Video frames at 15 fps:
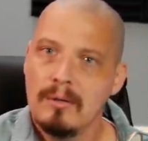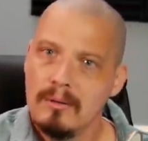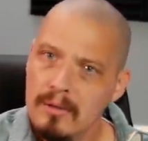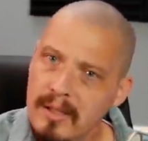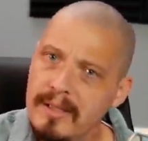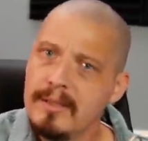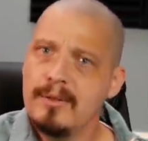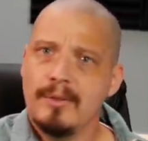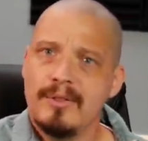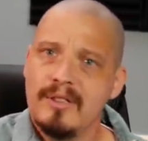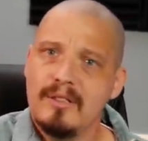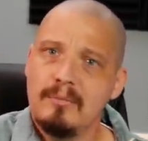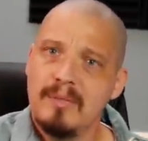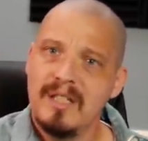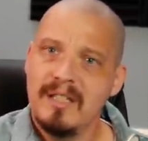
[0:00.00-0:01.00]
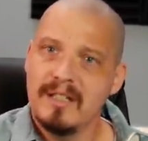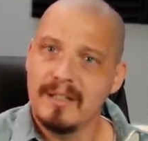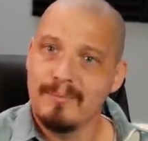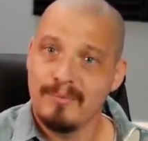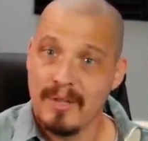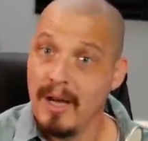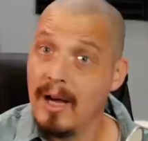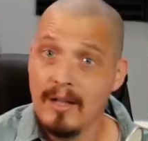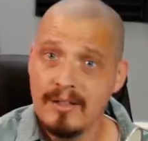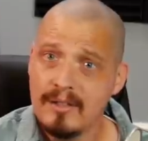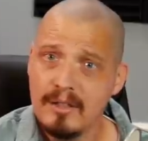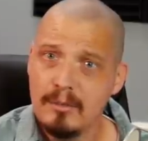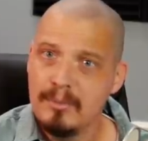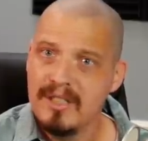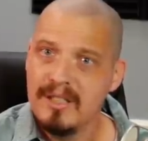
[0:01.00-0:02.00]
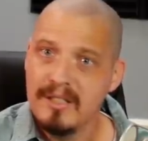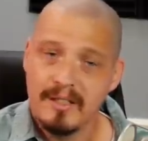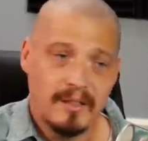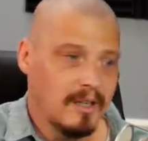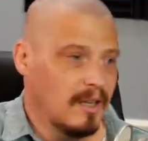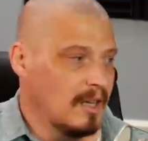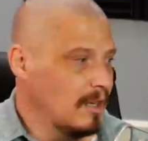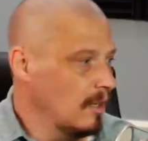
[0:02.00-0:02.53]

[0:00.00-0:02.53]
Linux will still be here. I'll still be here.